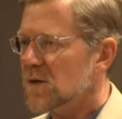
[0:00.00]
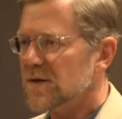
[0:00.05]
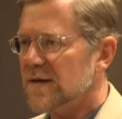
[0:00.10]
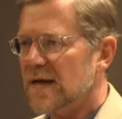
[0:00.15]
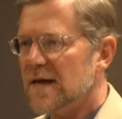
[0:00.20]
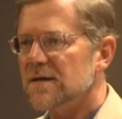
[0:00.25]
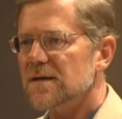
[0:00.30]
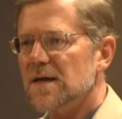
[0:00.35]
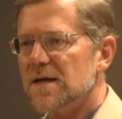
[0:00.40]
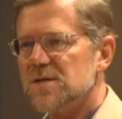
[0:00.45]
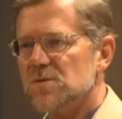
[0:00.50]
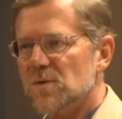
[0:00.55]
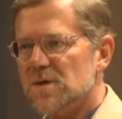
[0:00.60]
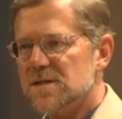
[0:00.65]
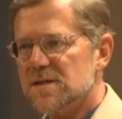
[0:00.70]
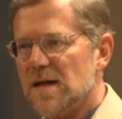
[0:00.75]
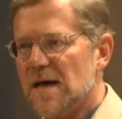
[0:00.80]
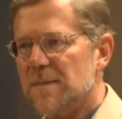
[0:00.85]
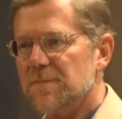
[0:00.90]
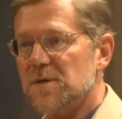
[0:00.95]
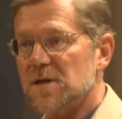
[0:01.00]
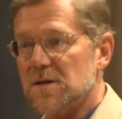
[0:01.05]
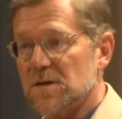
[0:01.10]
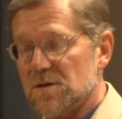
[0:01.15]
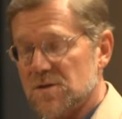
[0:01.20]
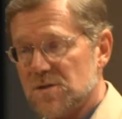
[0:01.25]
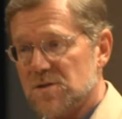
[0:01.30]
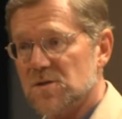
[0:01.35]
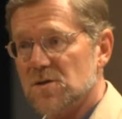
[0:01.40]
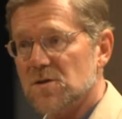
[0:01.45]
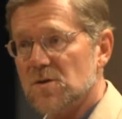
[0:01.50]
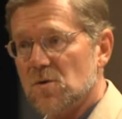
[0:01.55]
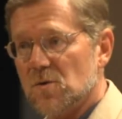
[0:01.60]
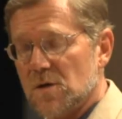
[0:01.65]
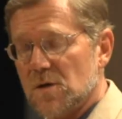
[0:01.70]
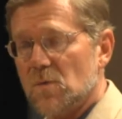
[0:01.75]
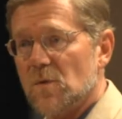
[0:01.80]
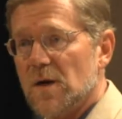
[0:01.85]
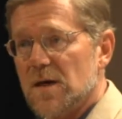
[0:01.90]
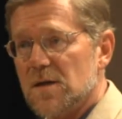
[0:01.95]
Well, nowadays, what's happening? They're still
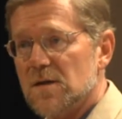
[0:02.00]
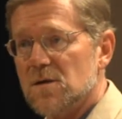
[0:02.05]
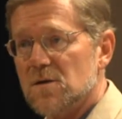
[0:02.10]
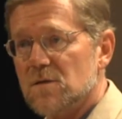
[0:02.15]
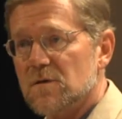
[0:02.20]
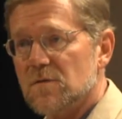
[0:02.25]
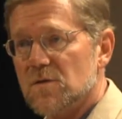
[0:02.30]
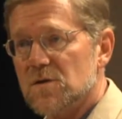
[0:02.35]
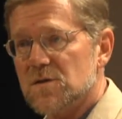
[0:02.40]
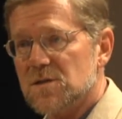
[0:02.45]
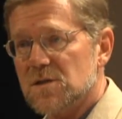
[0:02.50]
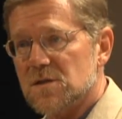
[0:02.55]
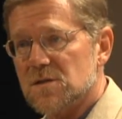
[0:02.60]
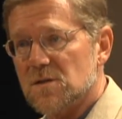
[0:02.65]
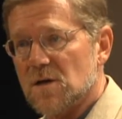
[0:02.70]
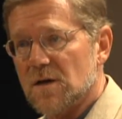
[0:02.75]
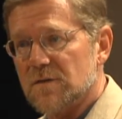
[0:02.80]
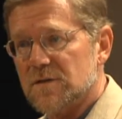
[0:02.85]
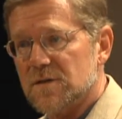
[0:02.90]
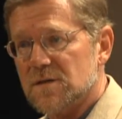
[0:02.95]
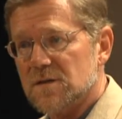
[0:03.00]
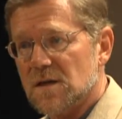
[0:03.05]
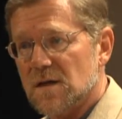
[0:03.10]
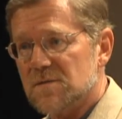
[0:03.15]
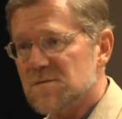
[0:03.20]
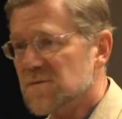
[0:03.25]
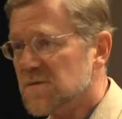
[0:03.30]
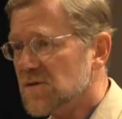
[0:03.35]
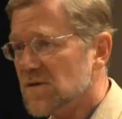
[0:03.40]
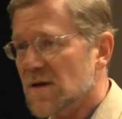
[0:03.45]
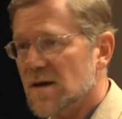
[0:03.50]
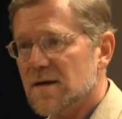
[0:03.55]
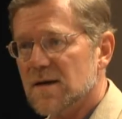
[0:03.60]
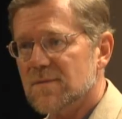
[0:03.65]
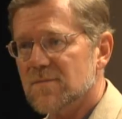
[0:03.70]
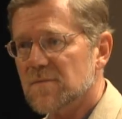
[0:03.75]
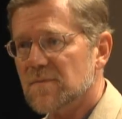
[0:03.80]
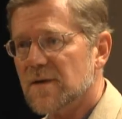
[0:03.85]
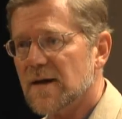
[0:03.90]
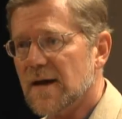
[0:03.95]
going away to the universities oftentimes, but they're not
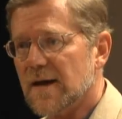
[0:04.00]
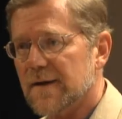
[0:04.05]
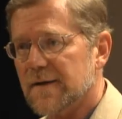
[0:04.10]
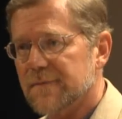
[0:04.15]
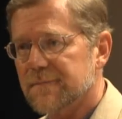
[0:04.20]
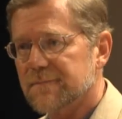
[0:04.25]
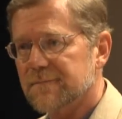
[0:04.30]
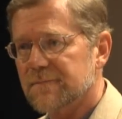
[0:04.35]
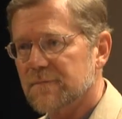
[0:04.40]
coming back.